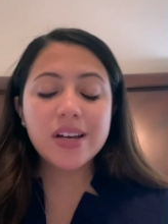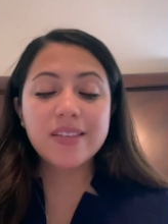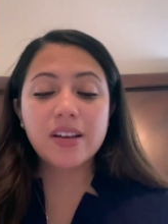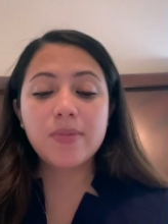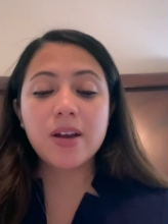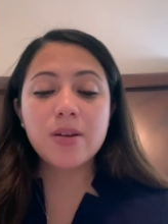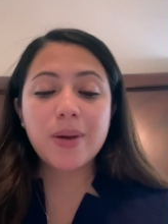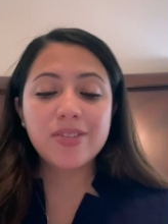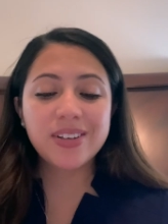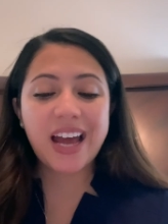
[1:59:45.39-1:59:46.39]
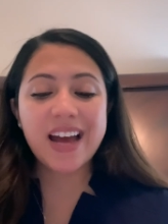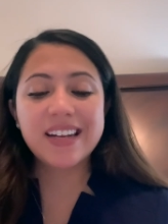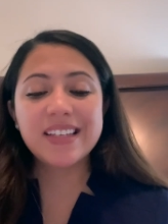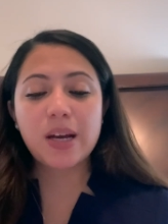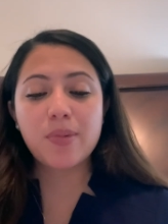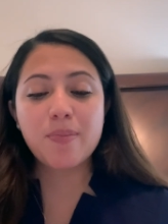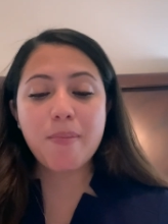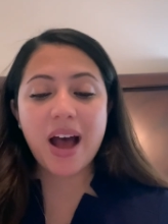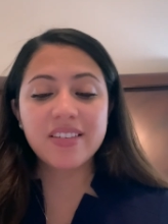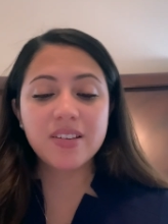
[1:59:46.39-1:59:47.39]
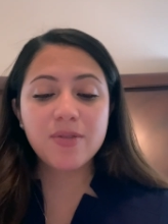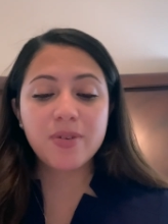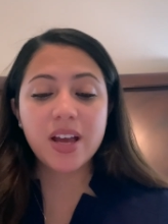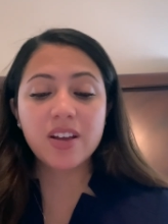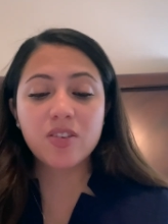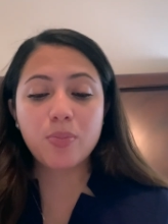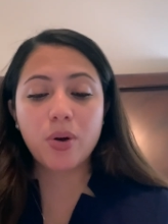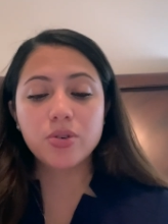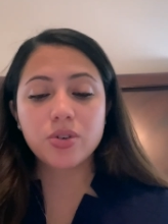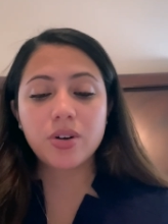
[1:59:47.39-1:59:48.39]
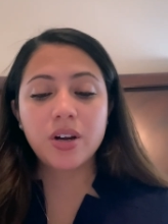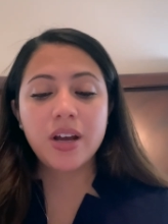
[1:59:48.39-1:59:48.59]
is going to be any patient that had any type of massive exposure.